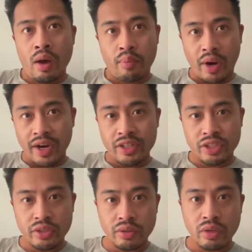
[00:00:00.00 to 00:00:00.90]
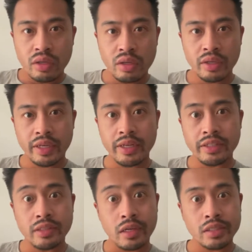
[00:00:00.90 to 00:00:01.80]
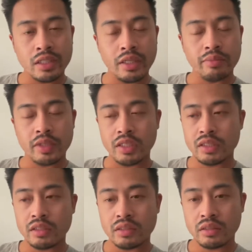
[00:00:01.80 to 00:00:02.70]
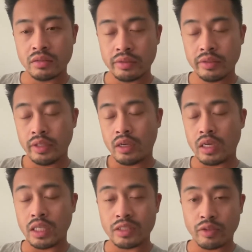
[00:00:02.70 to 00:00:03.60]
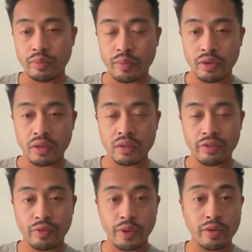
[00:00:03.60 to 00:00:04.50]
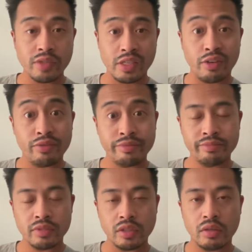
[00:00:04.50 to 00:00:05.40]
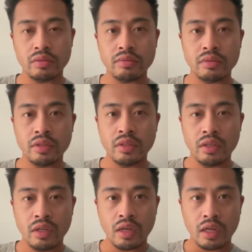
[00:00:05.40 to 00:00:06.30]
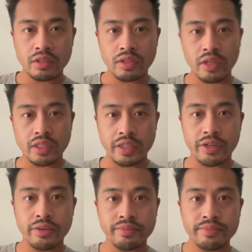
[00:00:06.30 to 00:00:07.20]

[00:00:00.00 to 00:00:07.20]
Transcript: prior to getting exhaust clip, because, you know, I'd like to remember for my own self. So I'll see you guys later.